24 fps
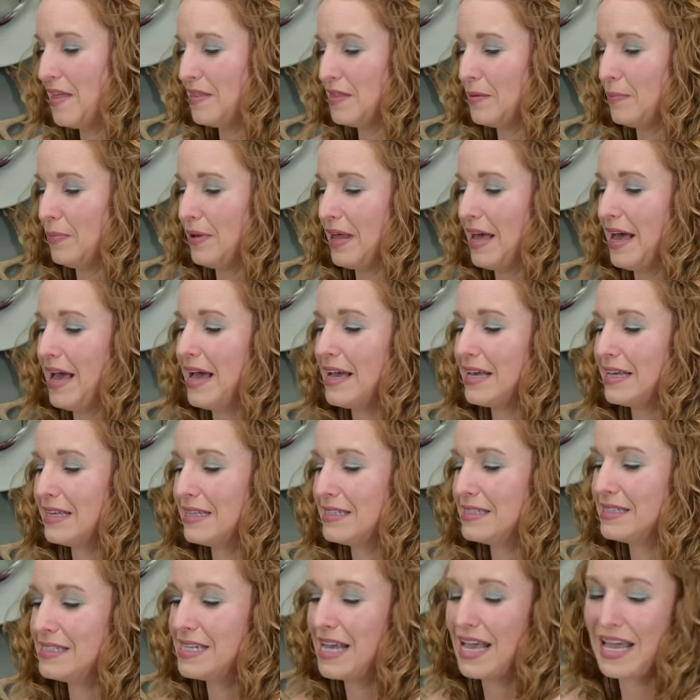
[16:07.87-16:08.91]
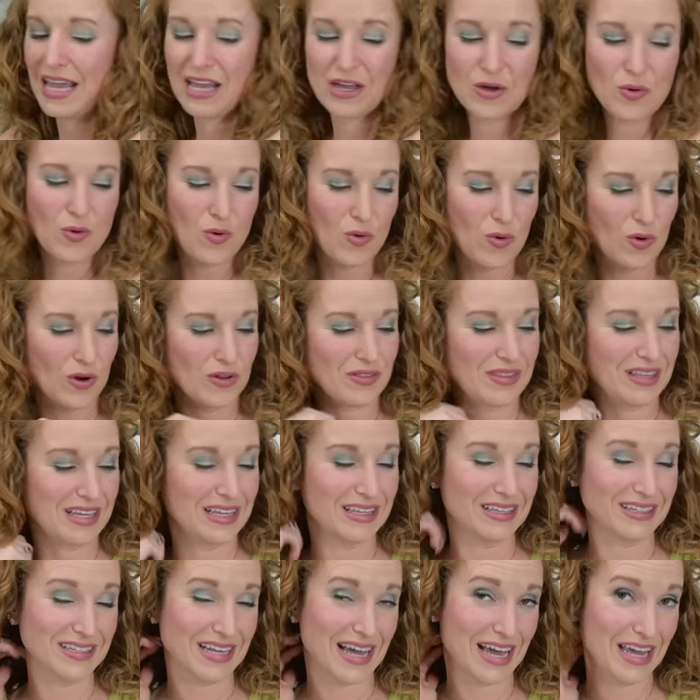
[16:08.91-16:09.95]
The black tank or the
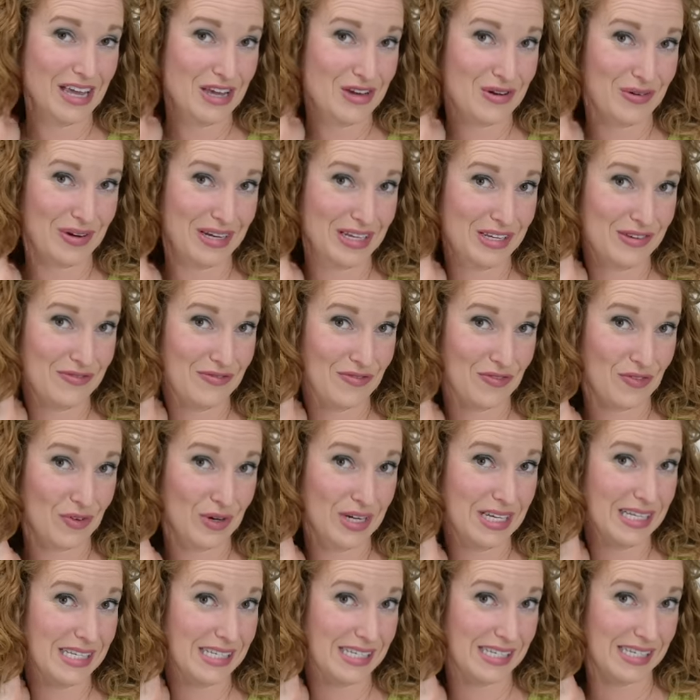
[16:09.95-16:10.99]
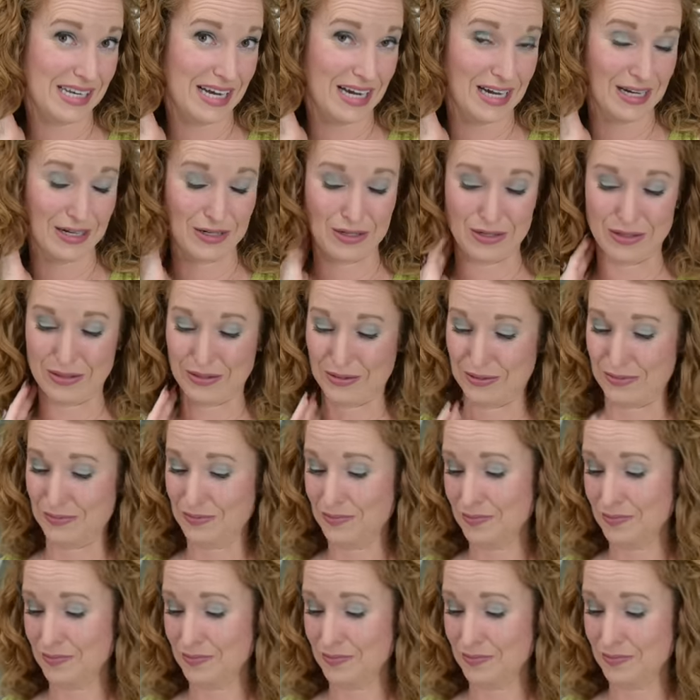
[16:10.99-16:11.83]
light green Freestyle,